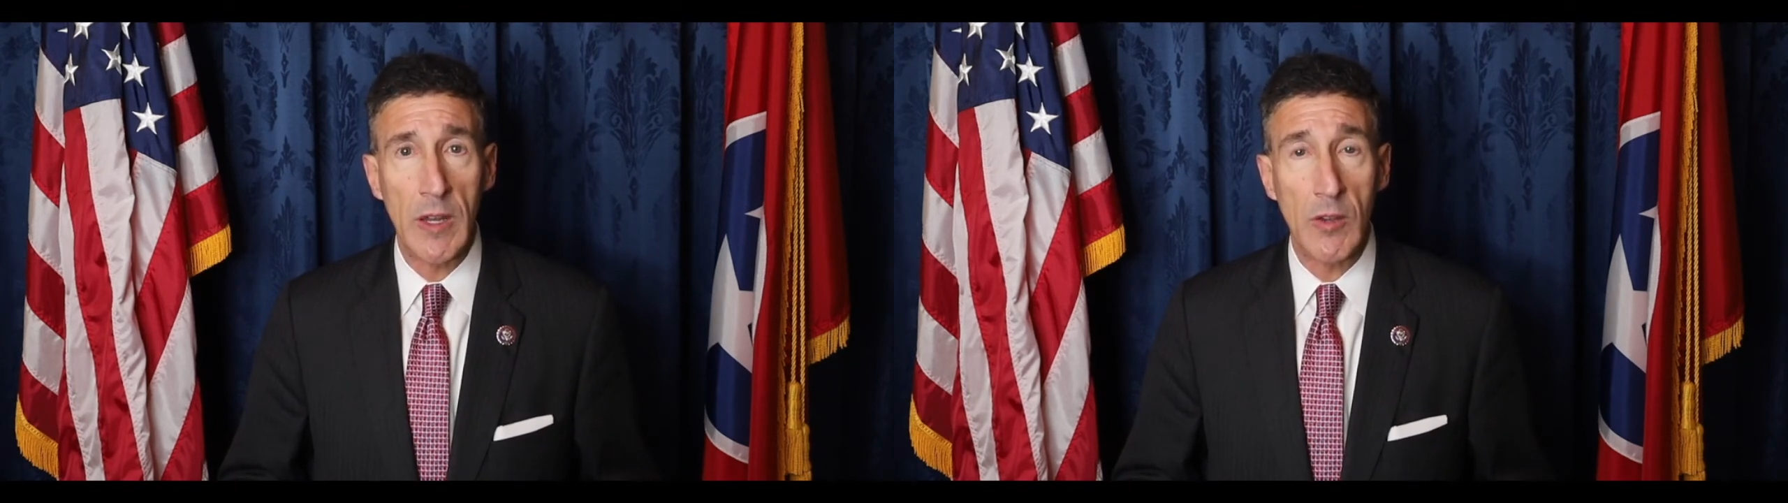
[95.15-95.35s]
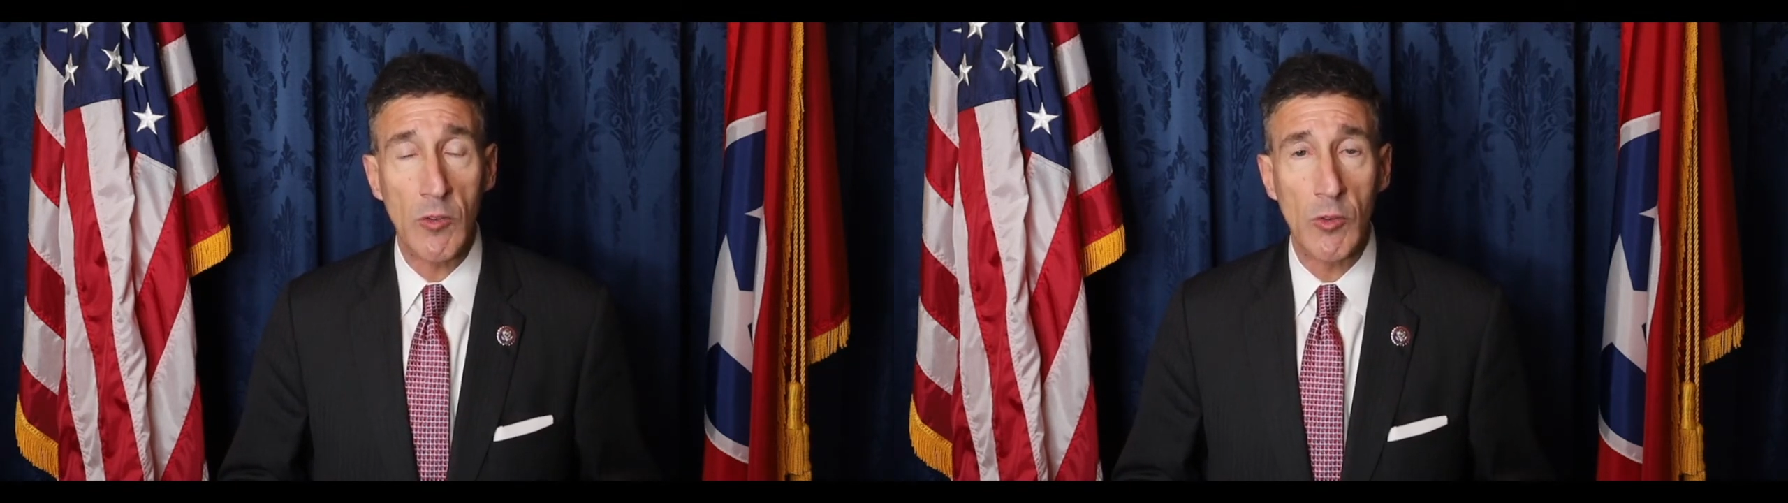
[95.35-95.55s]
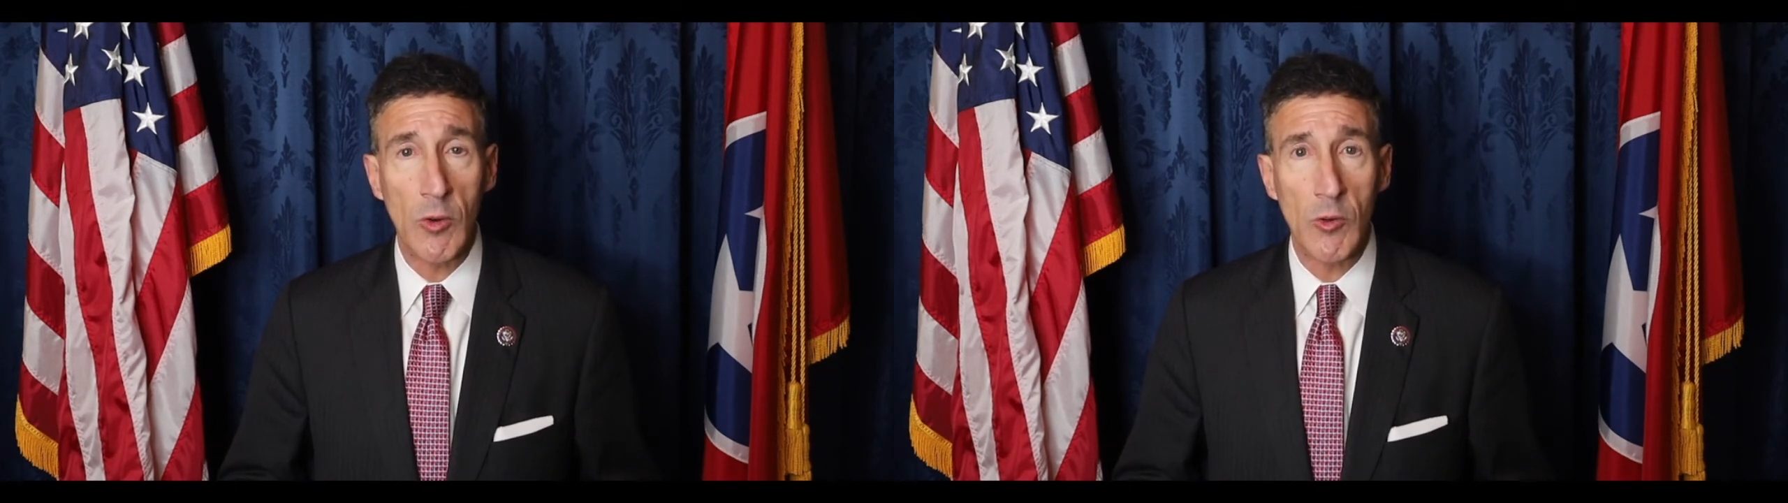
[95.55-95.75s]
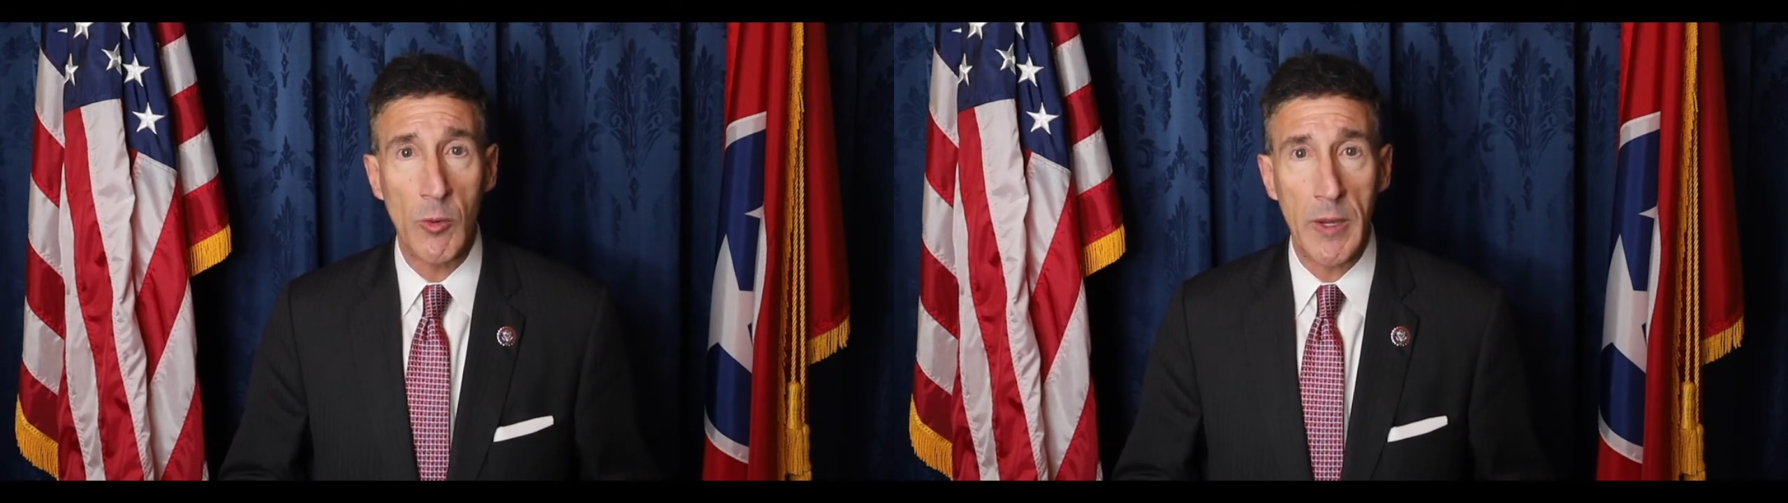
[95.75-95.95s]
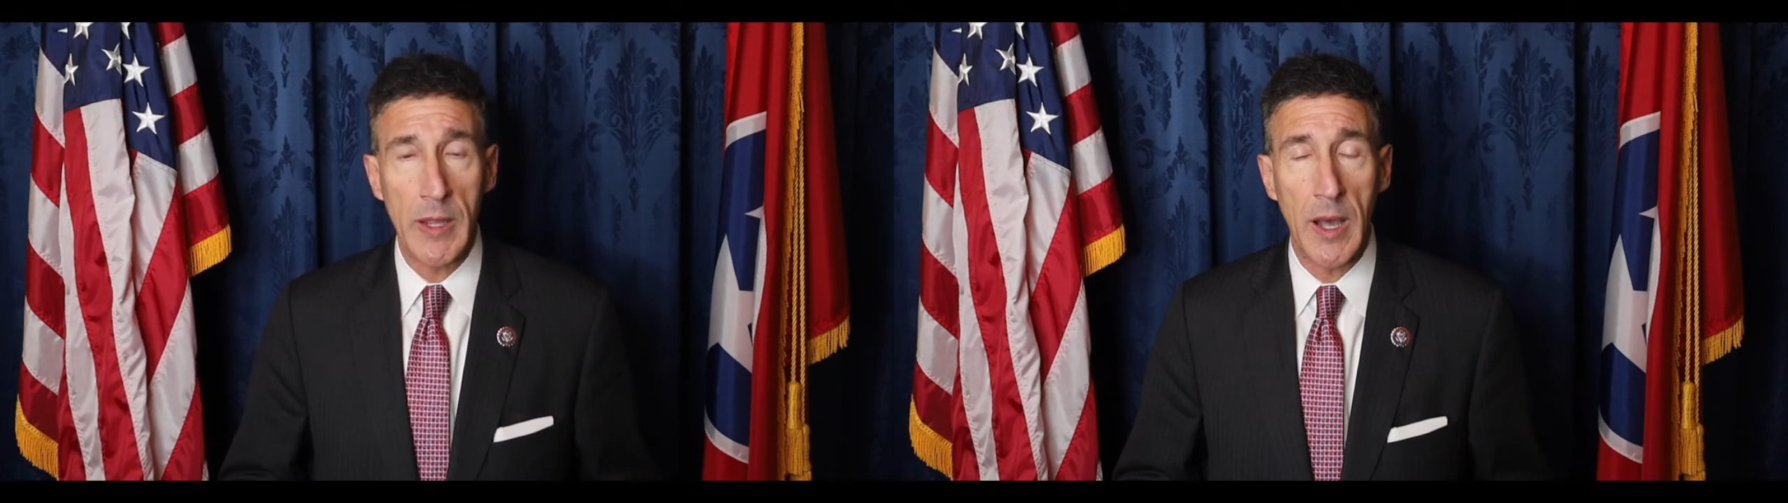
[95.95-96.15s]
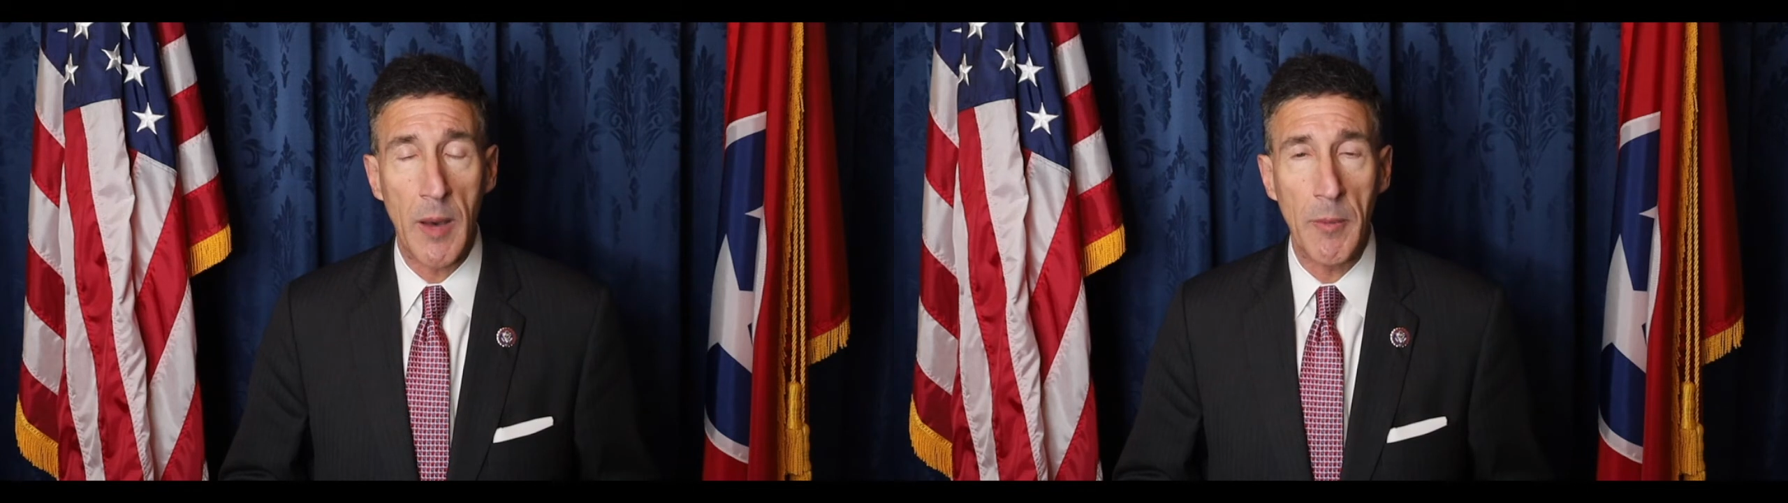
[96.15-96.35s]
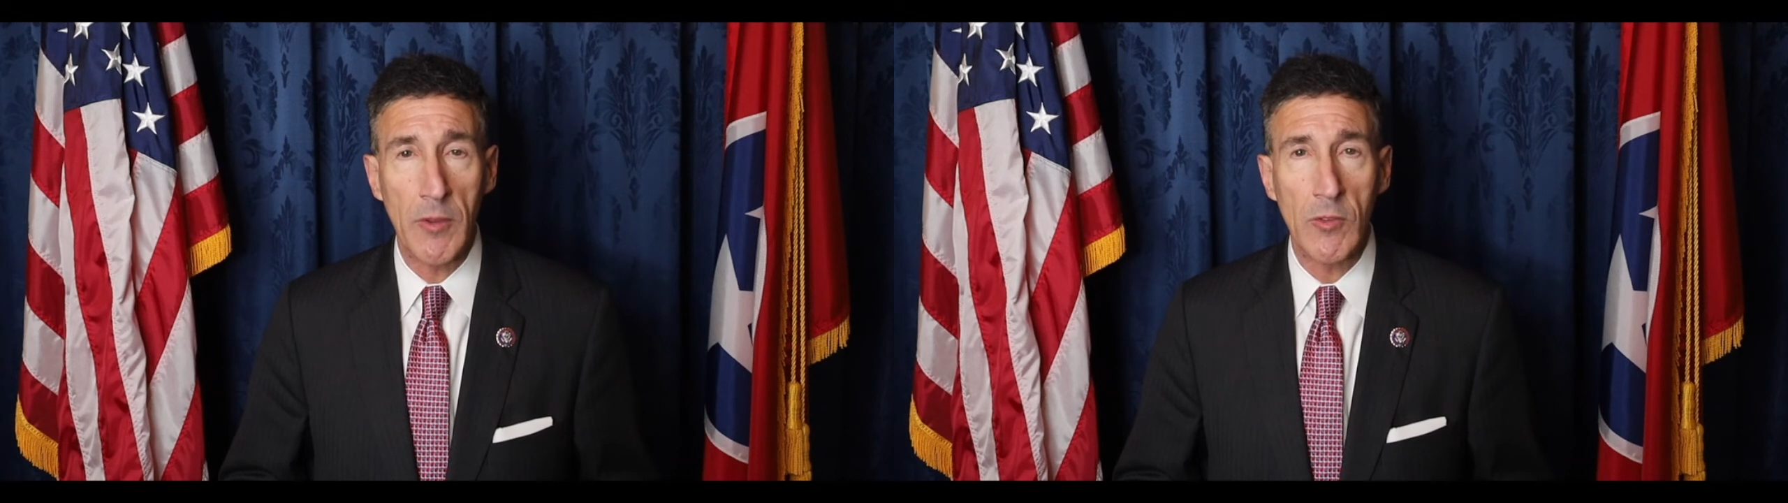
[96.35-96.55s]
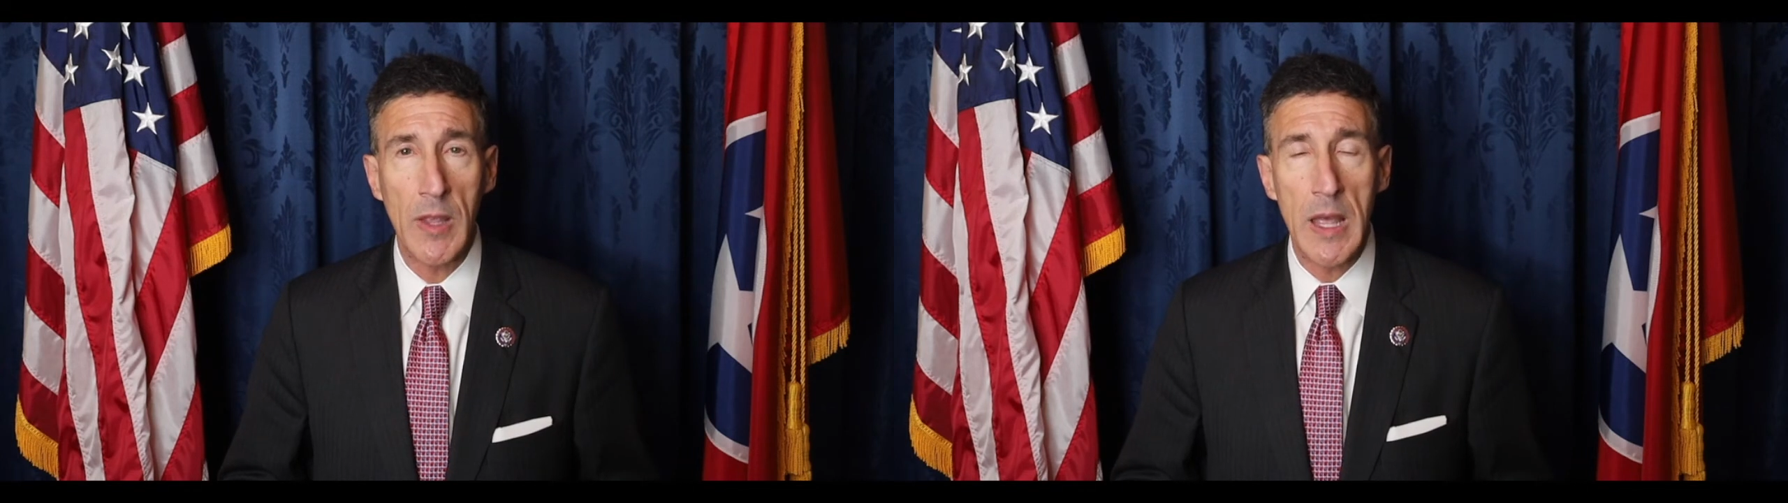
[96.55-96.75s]
any concerns, or any
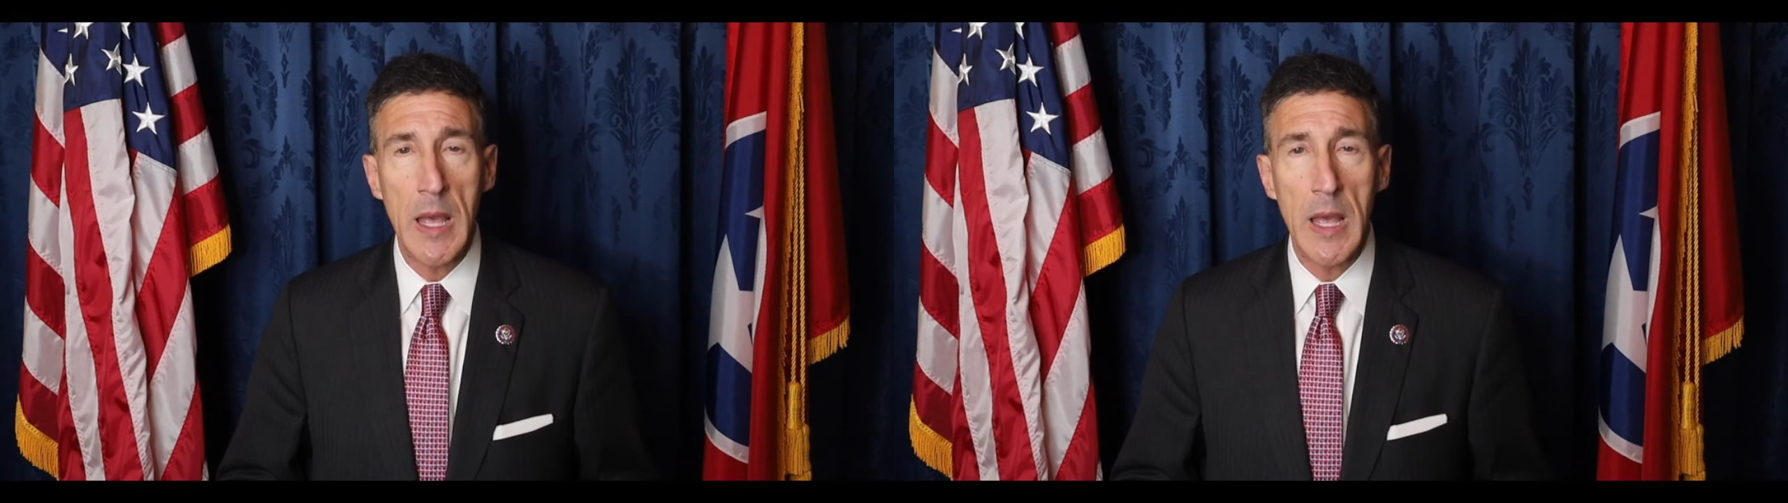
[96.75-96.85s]
comments,